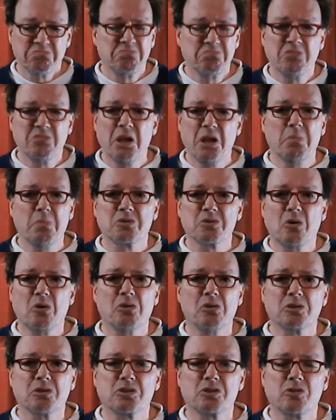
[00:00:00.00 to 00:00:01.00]
it was
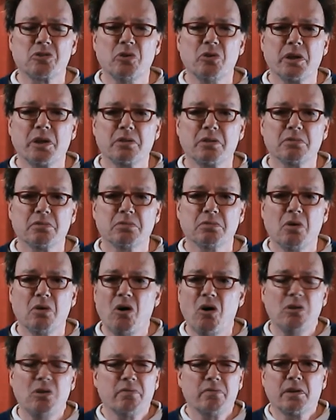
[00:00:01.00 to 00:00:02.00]
all destroyed,
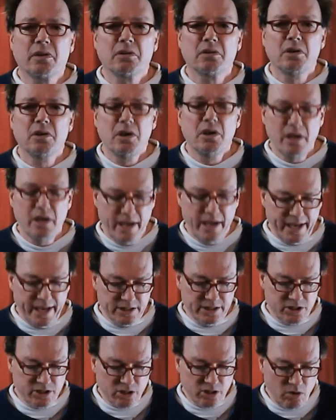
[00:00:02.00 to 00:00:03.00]
all of it.
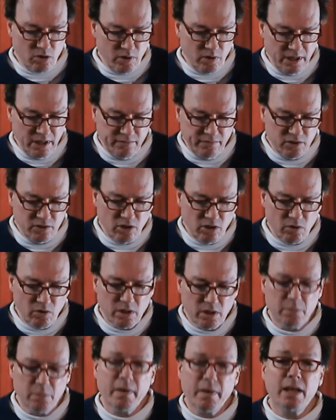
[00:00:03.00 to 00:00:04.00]
And so even though
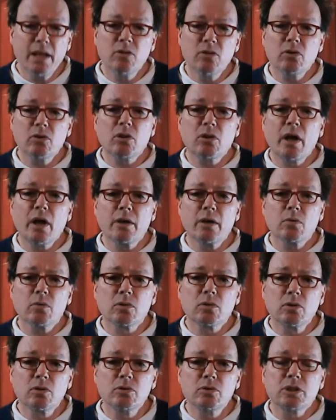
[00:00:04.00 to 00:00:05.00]
it may look like we're
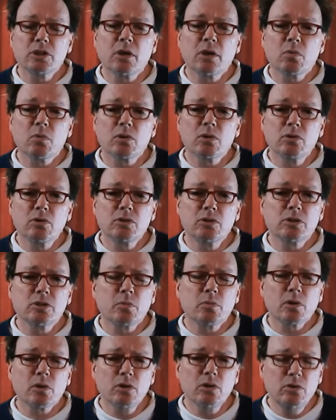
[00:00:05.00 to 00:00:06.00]
losing and we're
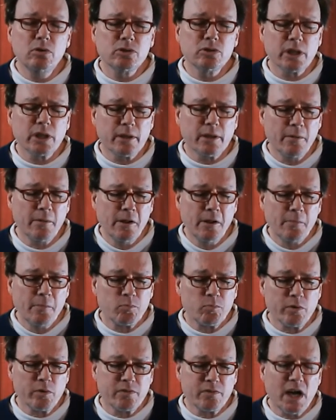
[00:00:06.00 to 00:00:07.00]
losing,
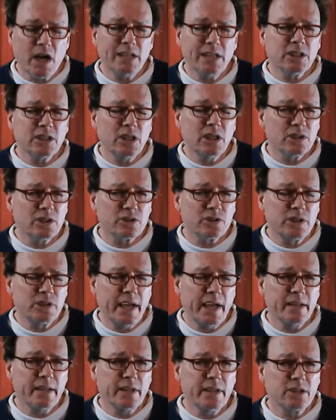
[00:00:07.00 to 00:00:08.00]
we've got to
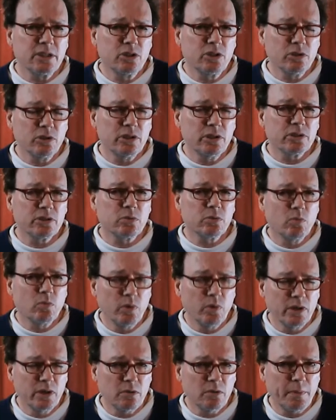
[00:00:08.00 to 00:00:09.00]
understand that goodness
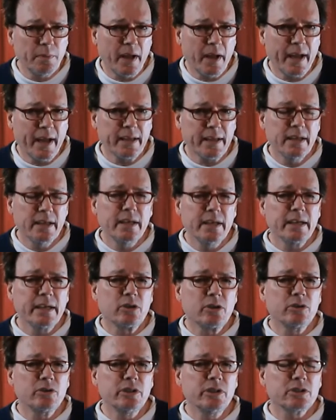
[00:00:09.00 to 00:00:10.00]
will pay.
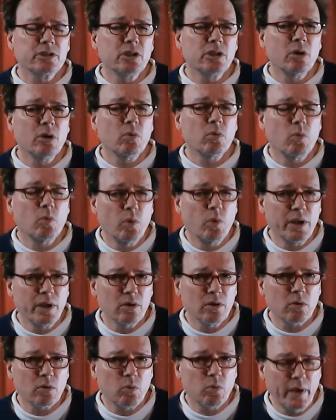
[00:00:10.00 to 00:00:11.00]
Goodness
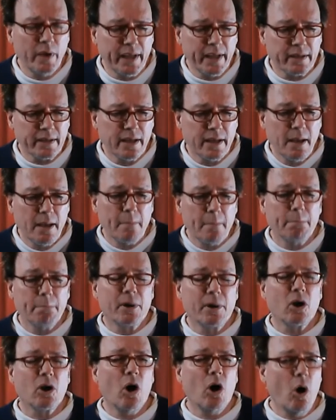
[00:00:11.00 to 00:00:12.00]
will win.
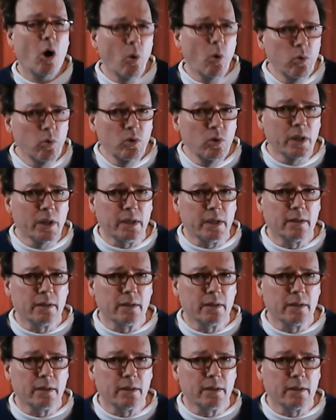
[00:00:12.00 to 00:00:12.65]
But only